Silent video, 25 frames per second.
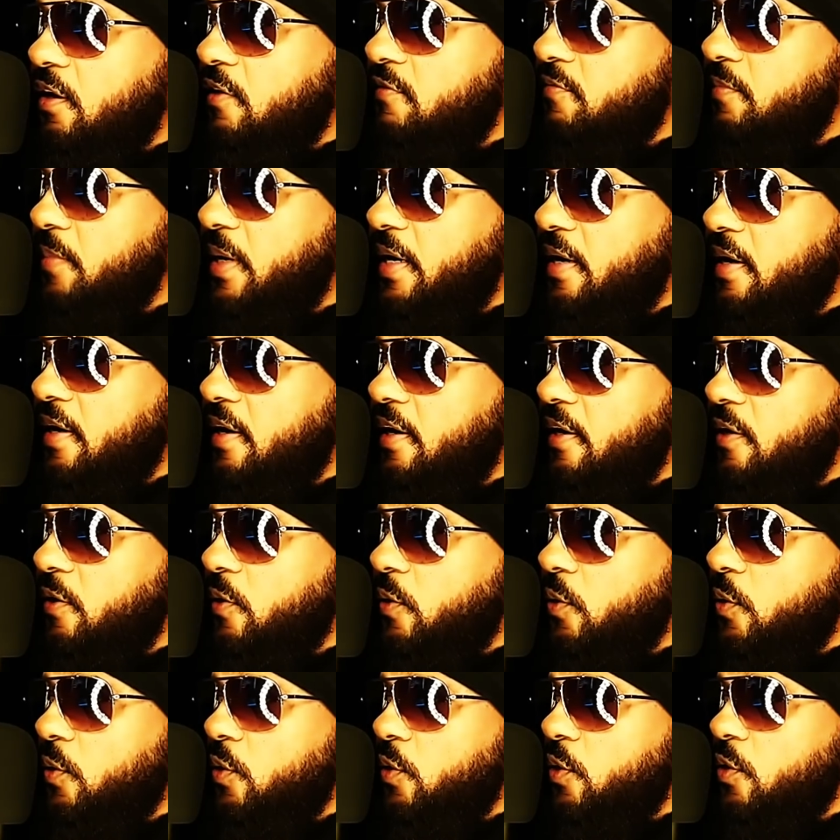of my
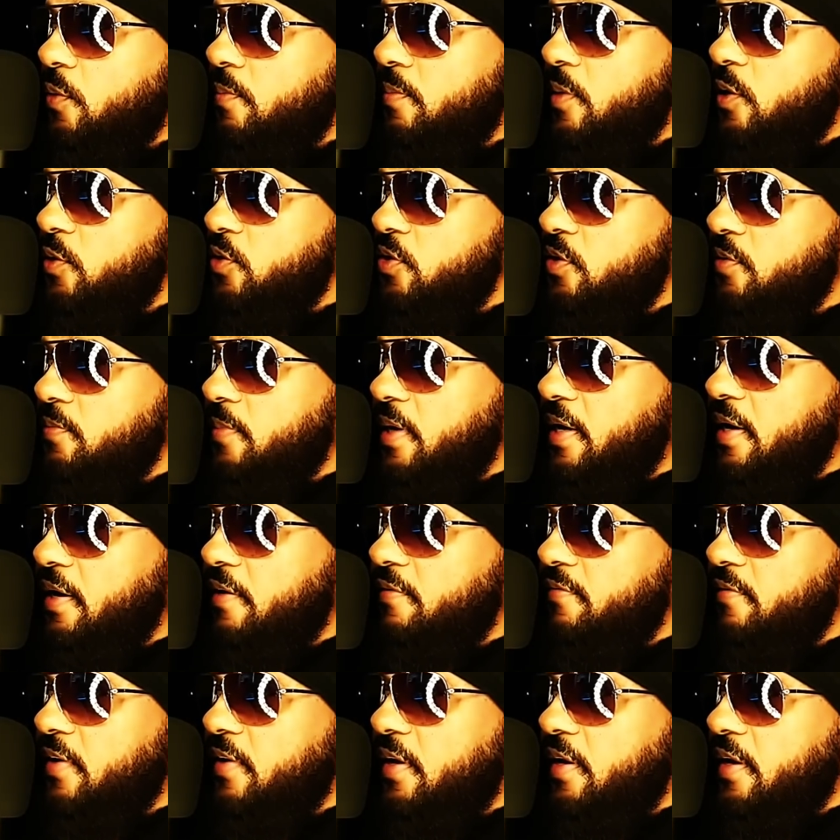or most of my
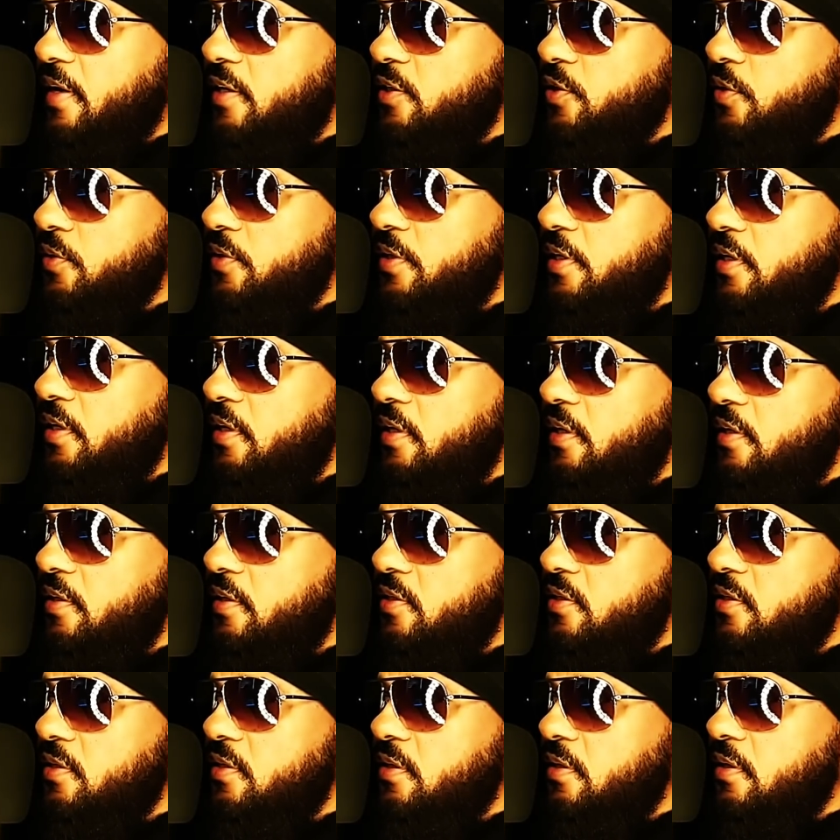financial
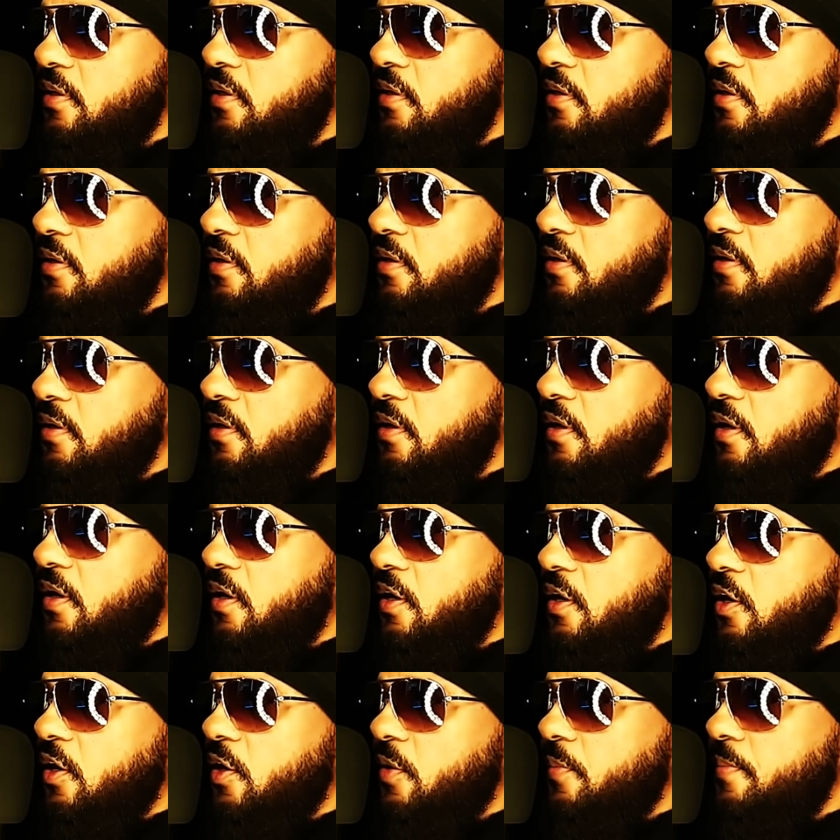needs
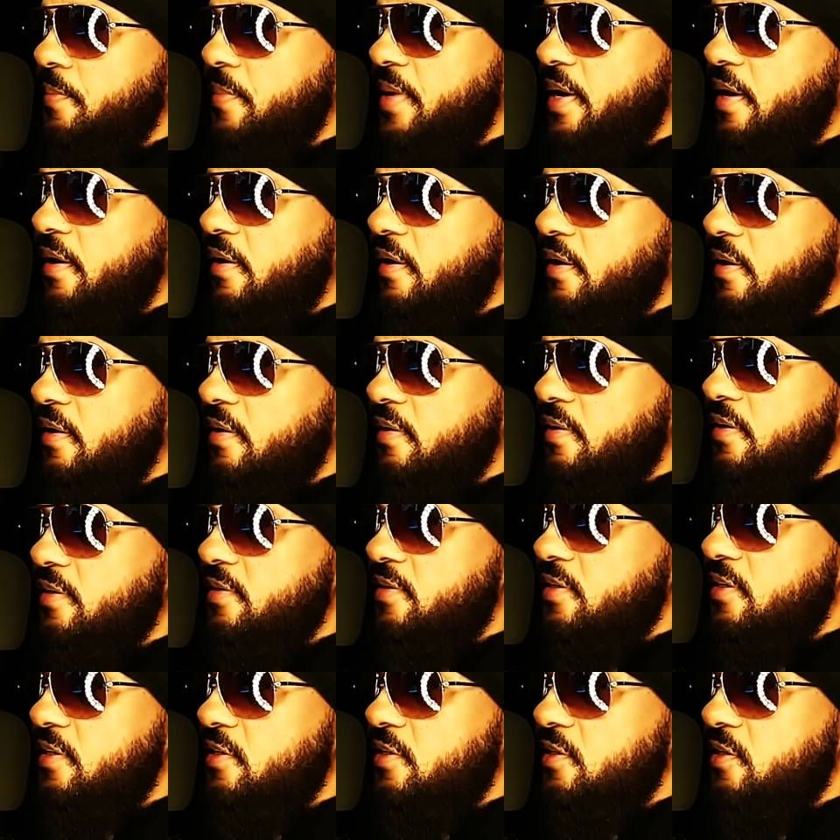are met on a
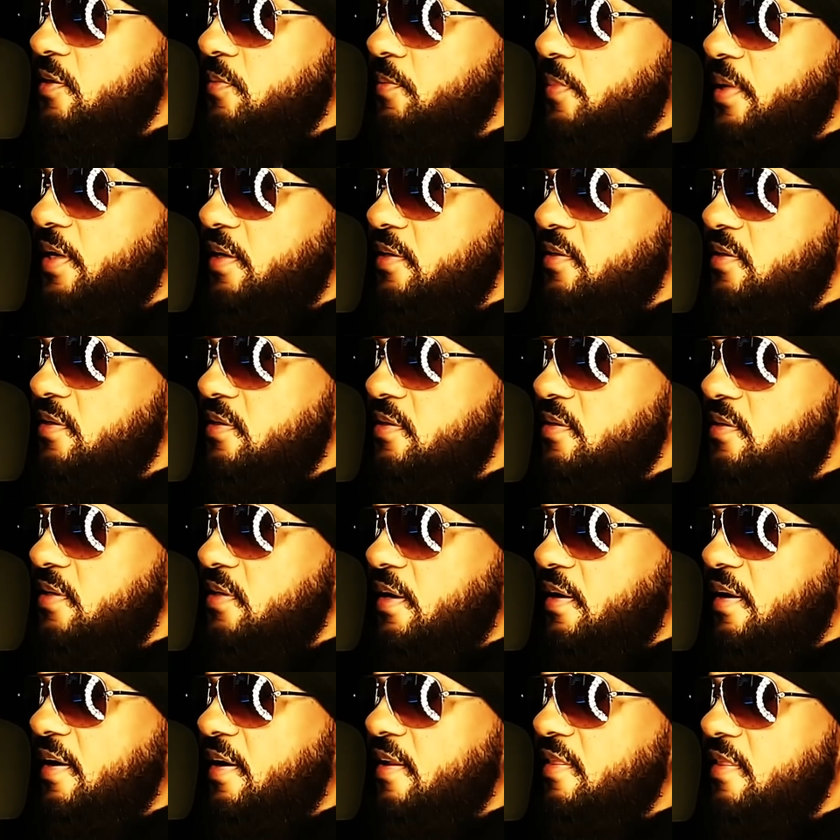consistent basis,
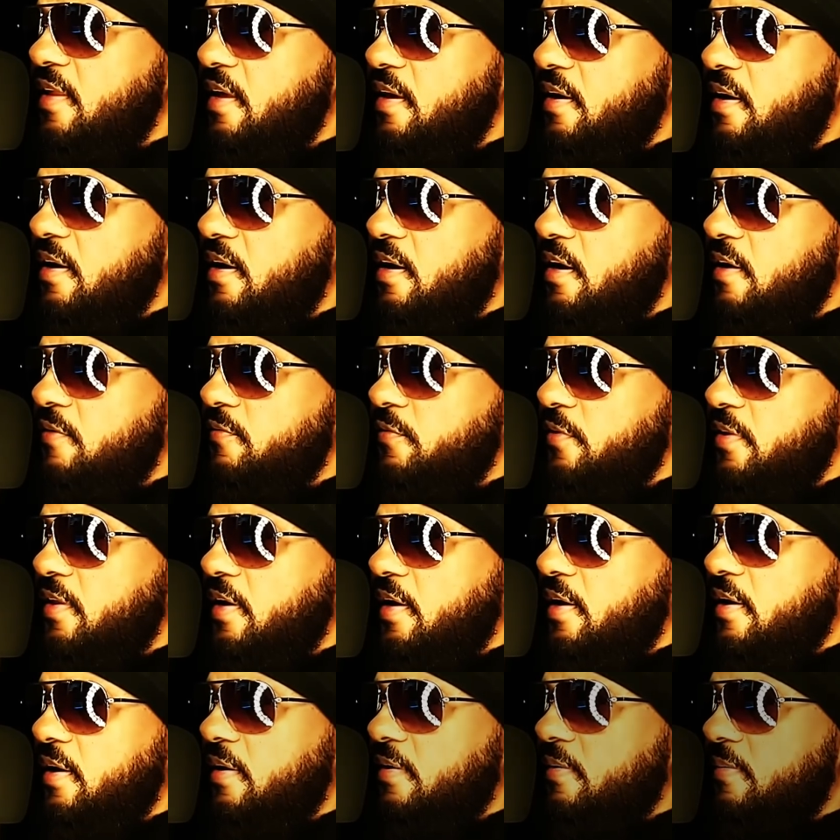and I thank God for
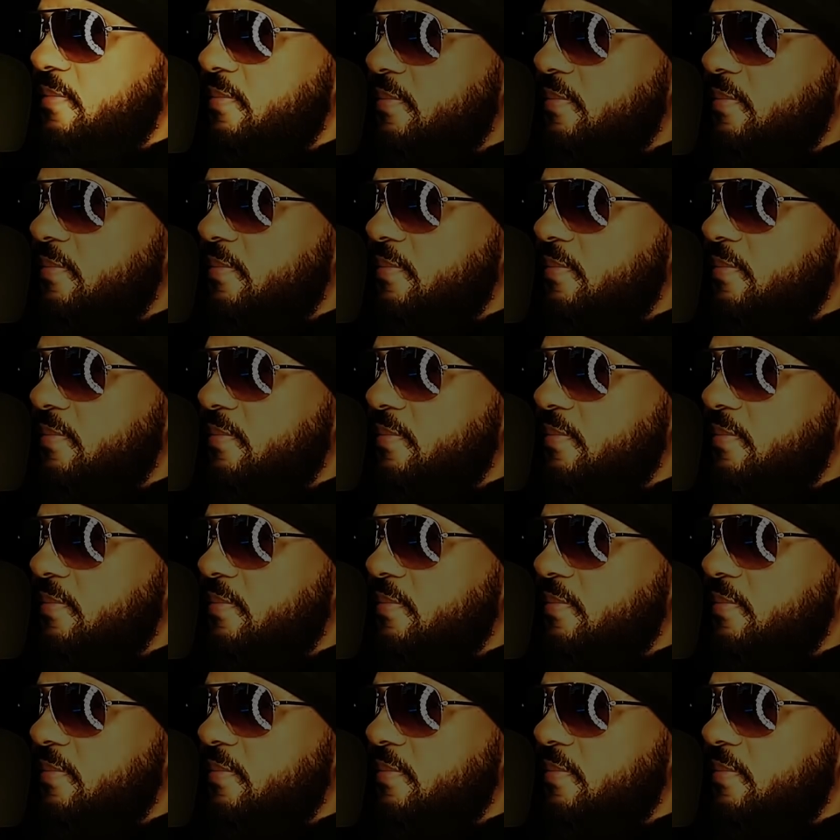that.